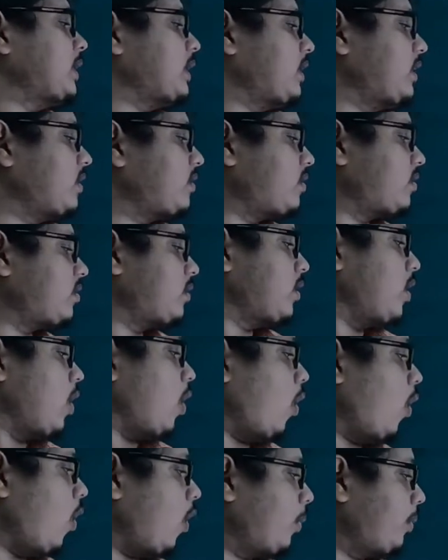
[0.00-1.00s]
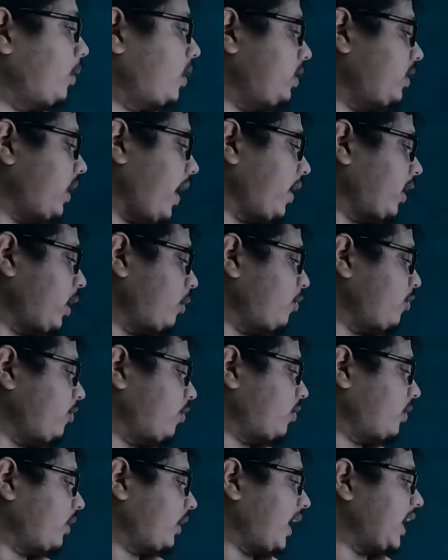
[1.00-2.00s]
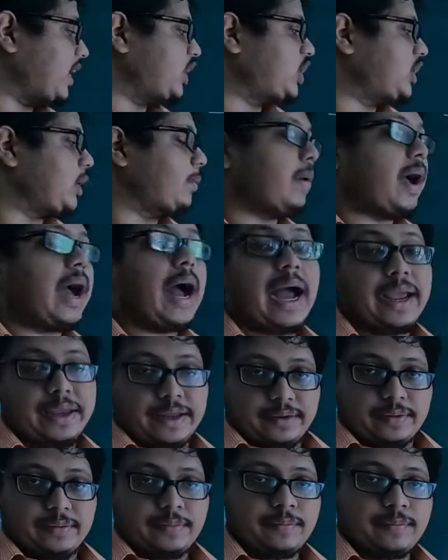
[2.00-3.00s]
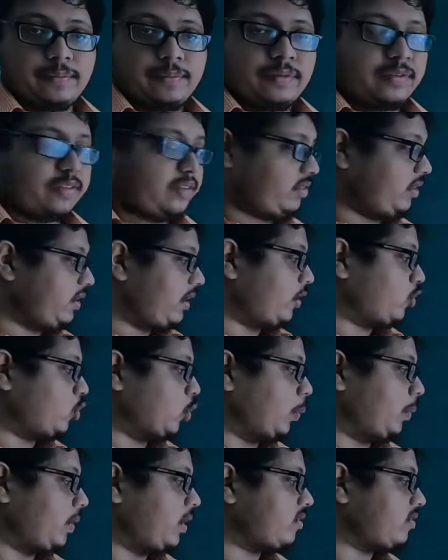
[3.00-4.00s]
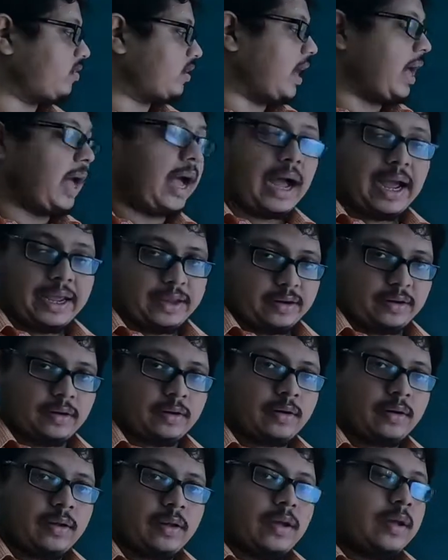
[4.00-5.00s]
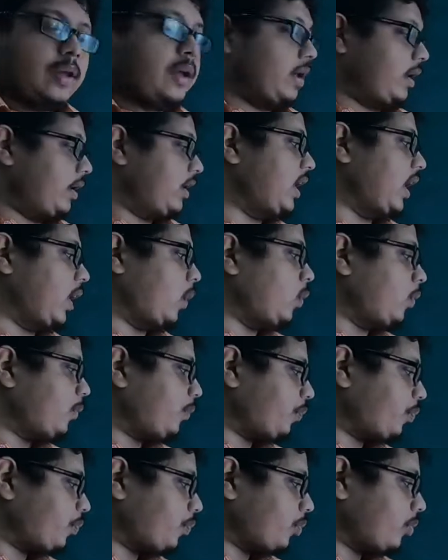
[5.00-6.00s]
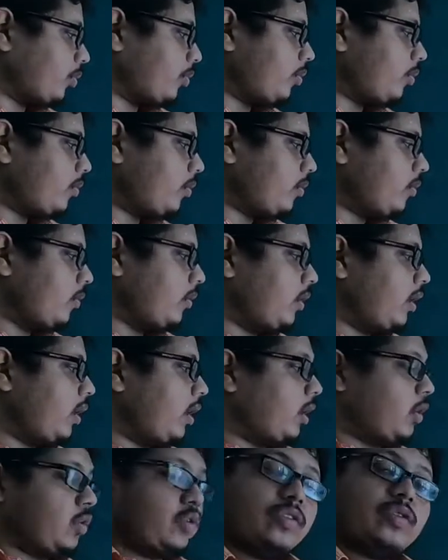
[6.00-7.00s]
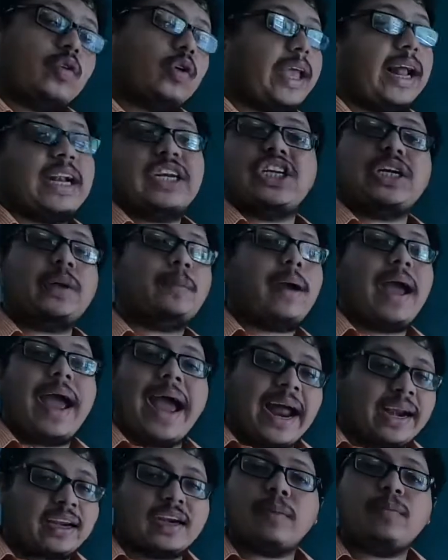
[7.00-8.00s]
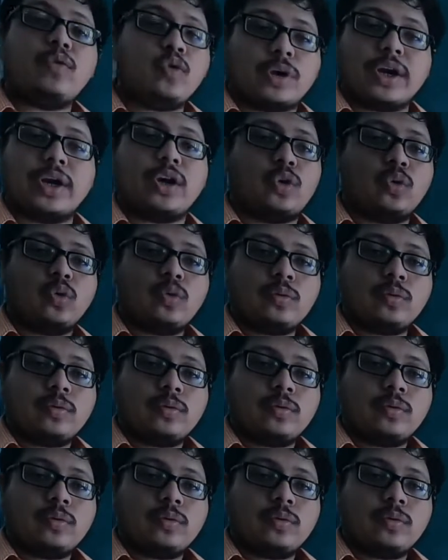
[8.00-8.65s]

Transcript: is orbital diagram of calcium ion, Ca2 plus ion. Now calcium atom you can do,